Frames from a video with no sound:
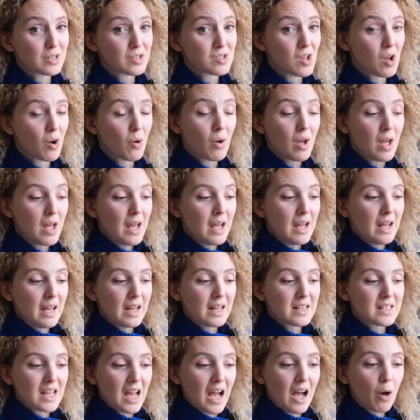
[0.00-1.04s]
So
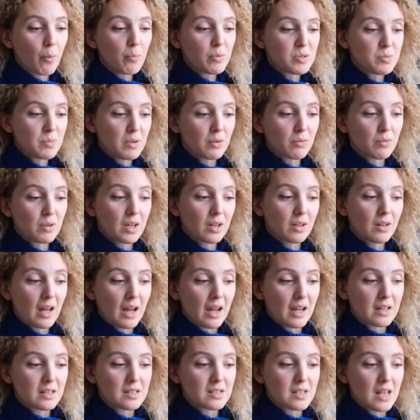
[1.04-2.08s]
it helps me
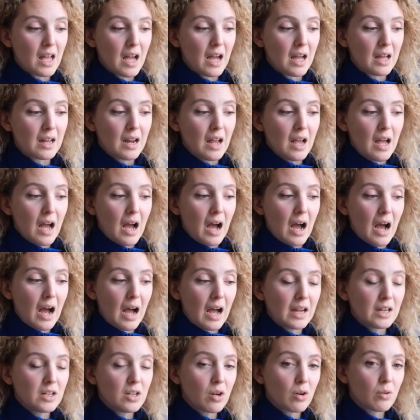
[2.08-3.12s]
realize that
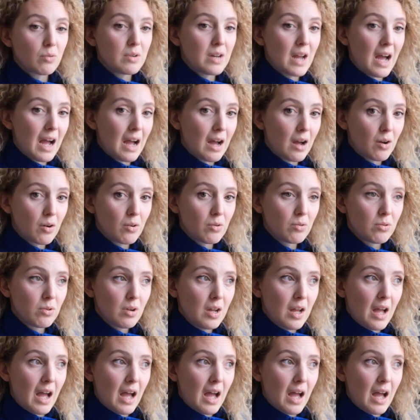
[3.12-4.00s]
I know now,